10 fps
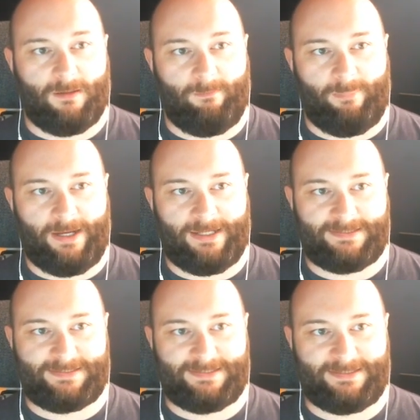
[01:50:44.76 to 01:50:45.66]

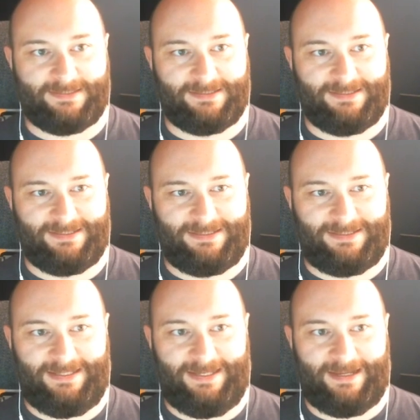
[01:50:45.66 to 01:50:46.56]
But
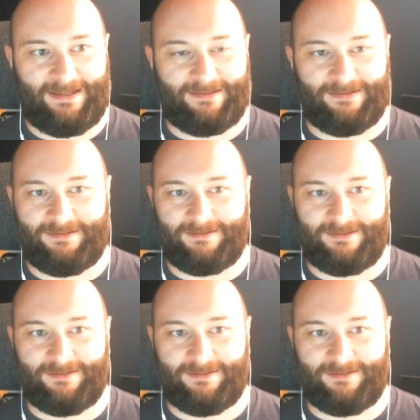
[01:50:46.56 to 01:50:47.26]
yeah, the